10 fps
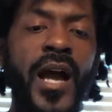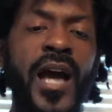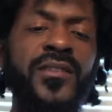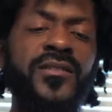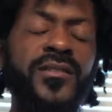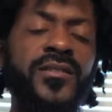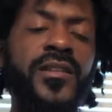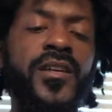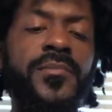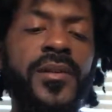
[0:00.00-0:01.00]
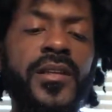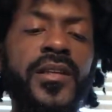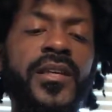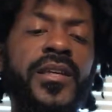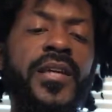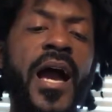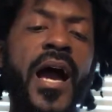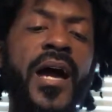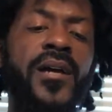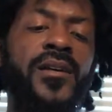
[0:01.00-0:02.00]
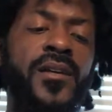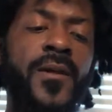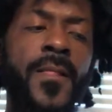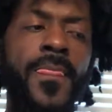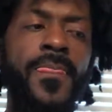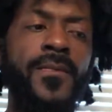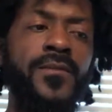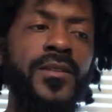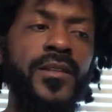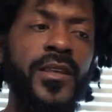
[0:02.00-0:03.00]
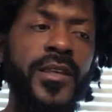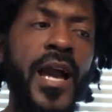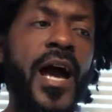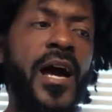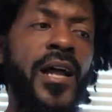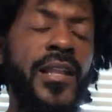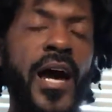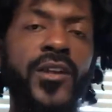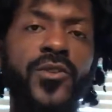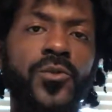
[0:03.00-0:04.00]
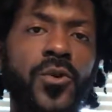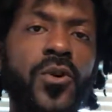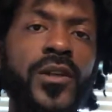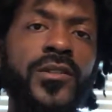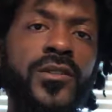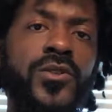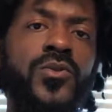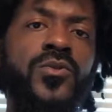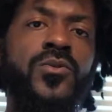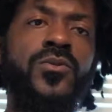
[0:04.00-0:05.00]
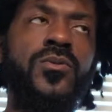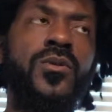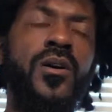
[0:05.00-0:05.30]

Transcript: I still believe he got a lot of growing to do.